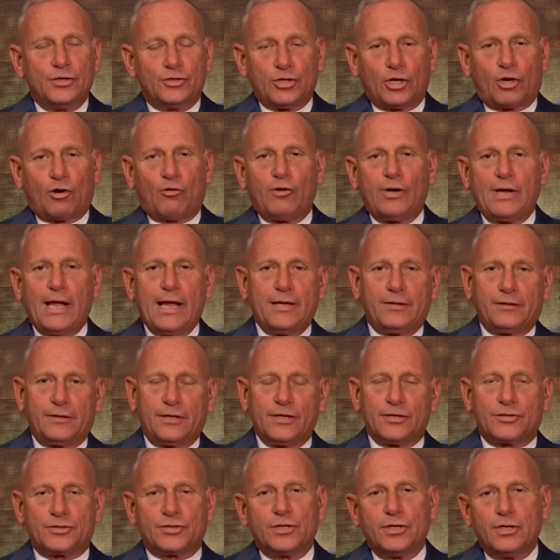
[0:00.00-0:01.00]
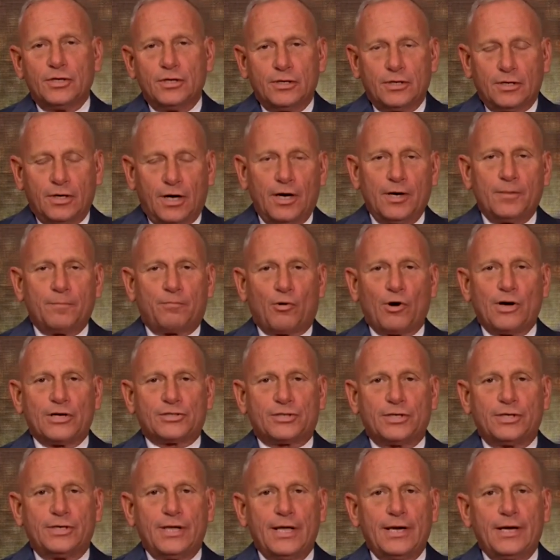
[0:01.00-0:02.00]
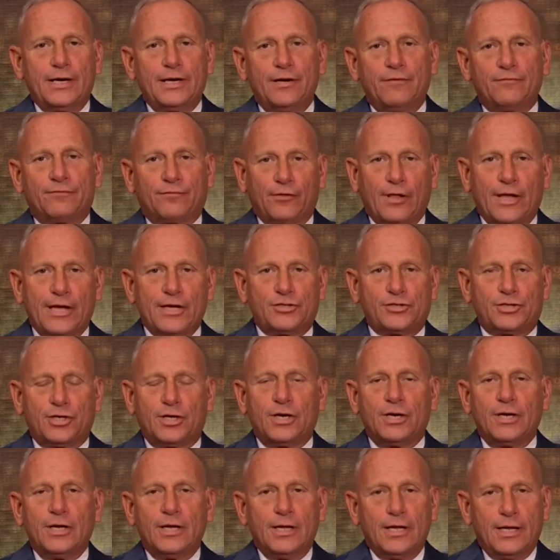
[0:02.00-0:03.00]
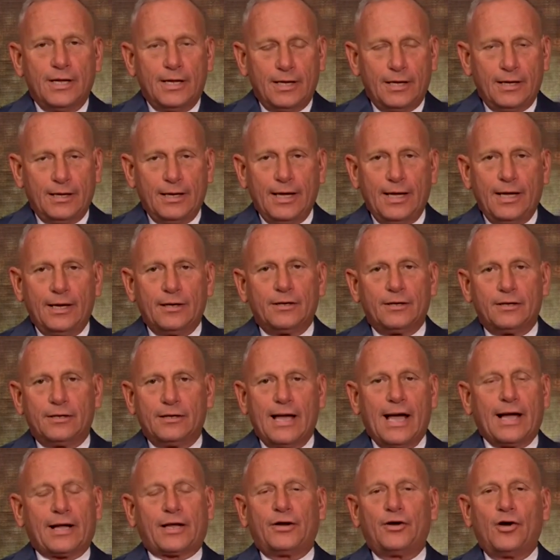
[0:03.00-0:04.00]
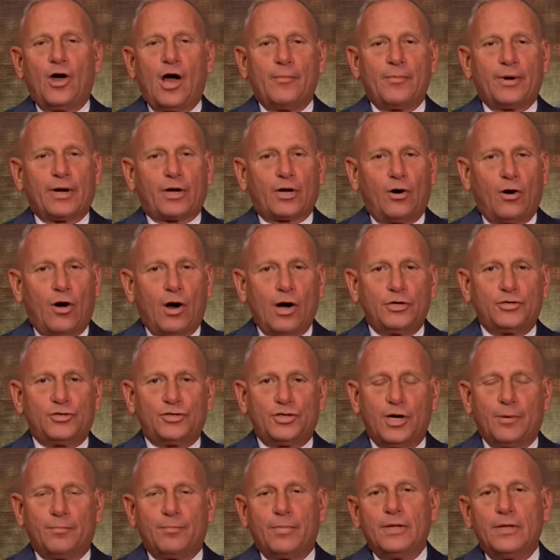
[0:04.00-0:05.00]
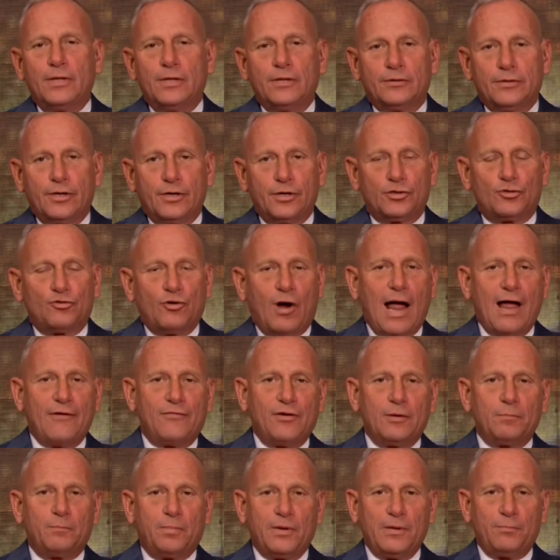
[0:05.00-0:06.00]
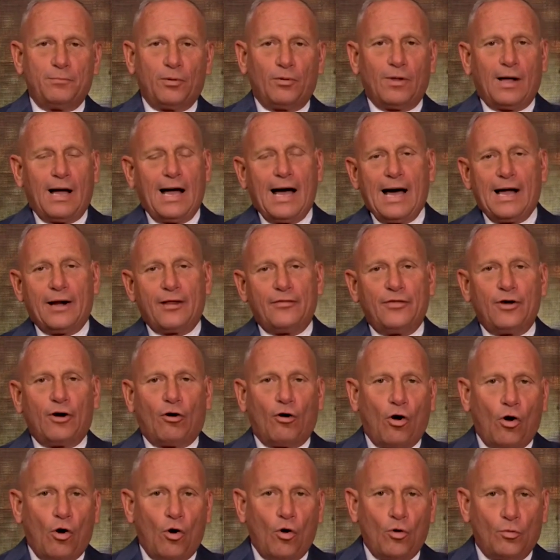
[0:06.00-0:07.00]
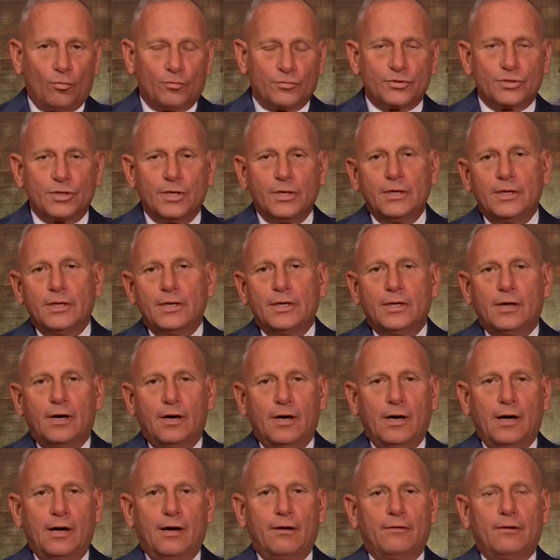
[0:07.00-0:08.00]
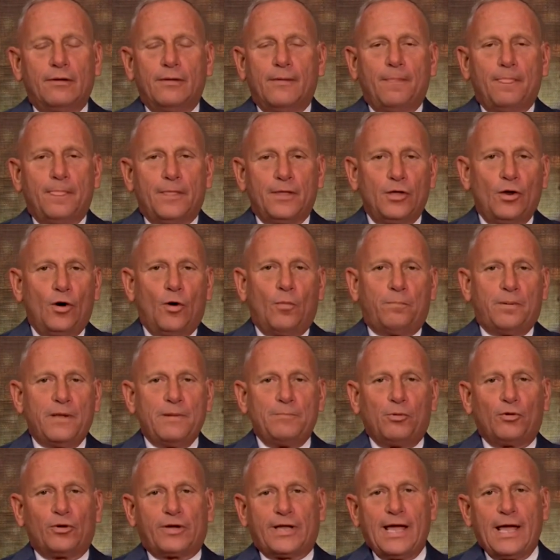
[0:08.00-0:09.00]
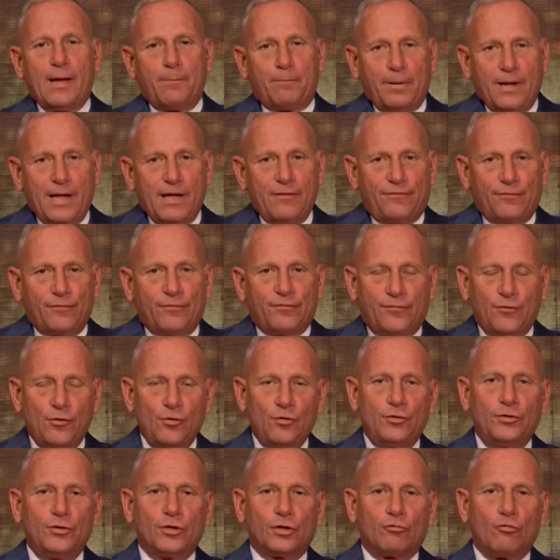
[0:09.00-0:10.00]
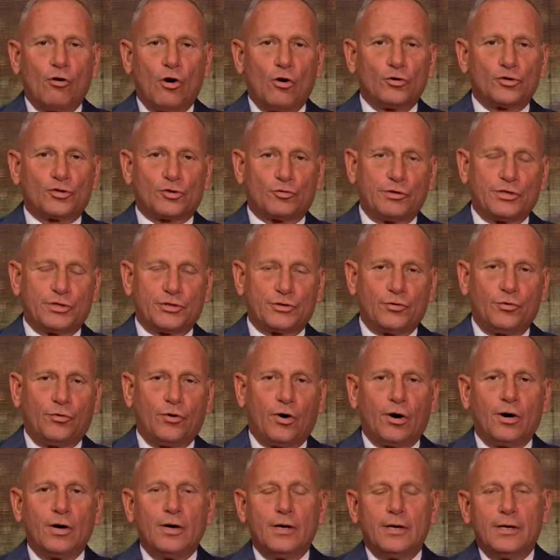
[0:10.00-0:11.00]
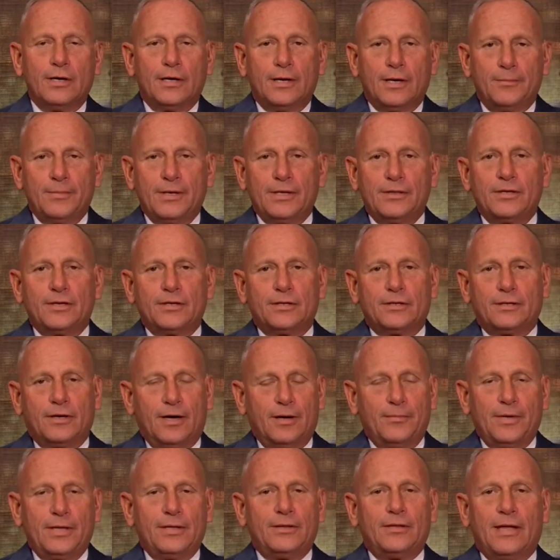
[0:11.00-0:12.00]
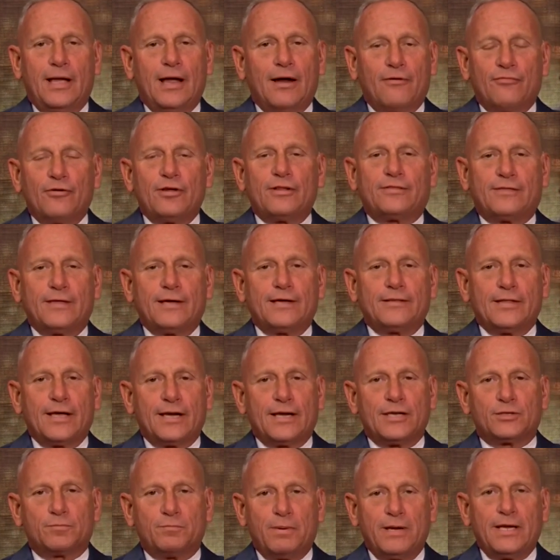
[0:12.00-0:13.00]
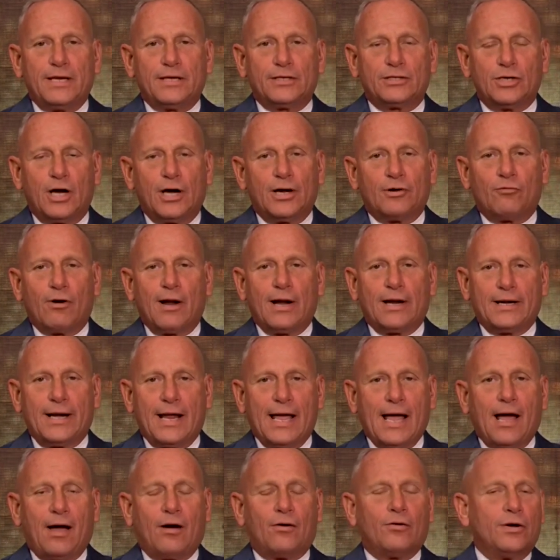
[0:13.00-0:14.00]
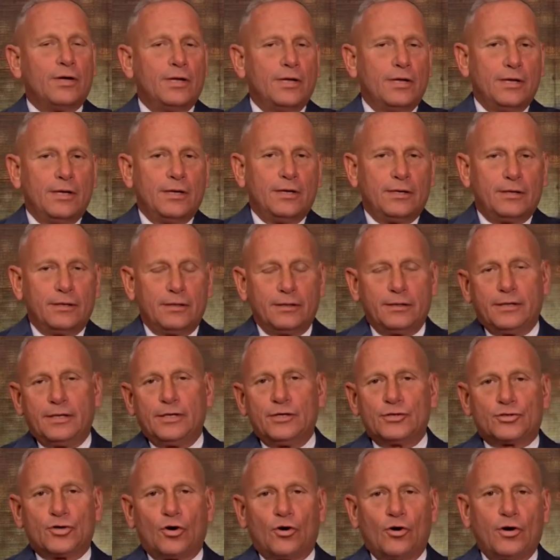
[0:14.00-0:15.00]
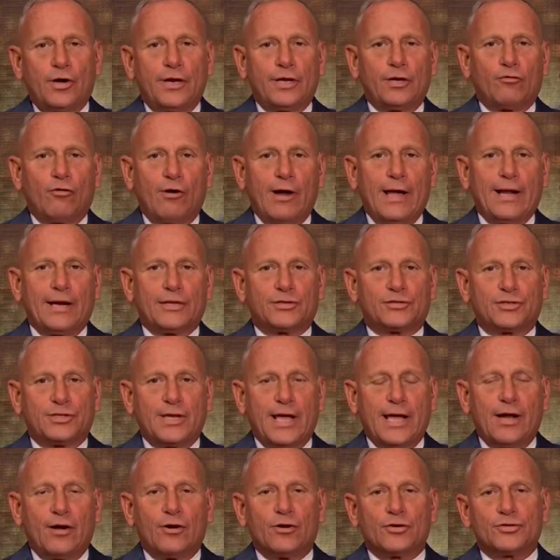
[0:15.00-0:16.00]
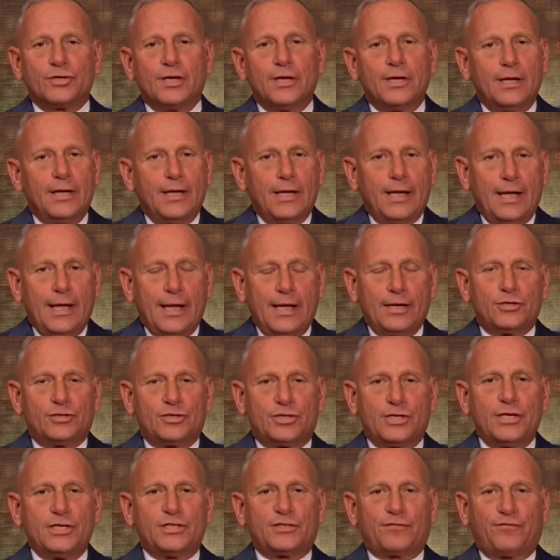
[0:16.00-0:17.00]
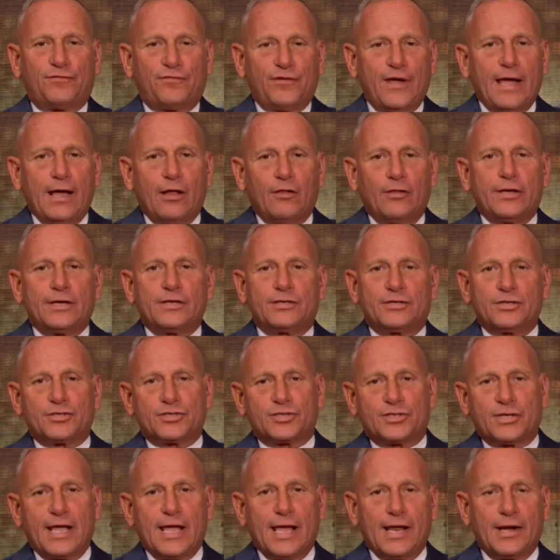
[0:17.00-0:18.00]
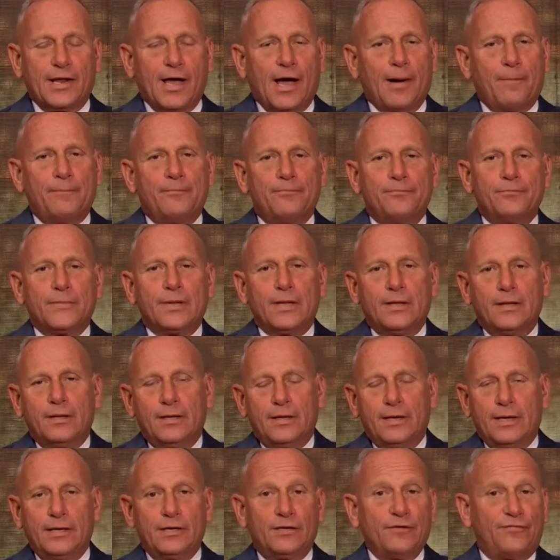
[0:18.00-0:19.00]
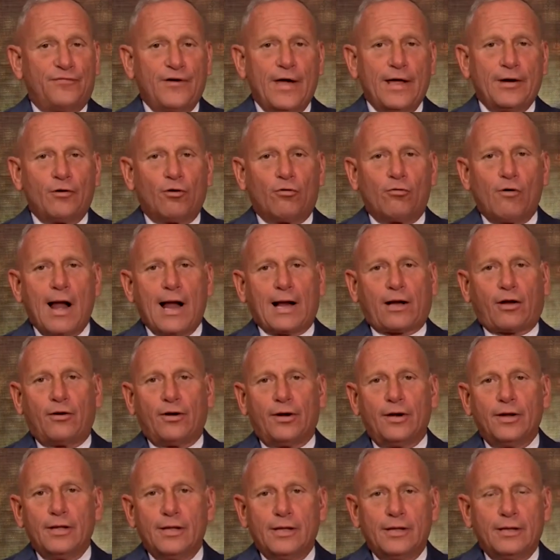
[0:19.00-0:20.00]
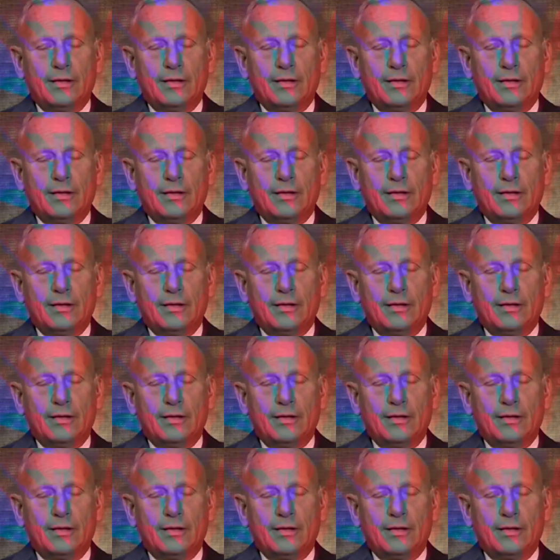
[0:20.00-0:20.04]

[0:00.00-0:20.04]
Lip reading: to create this unprecedented inflation and economic hardship that are driving people out of their homes. People can't pay for food in the grocery store. I mean, everything that is being done right now is hurting Granite Staters, and she's failing to stand up and defend her record.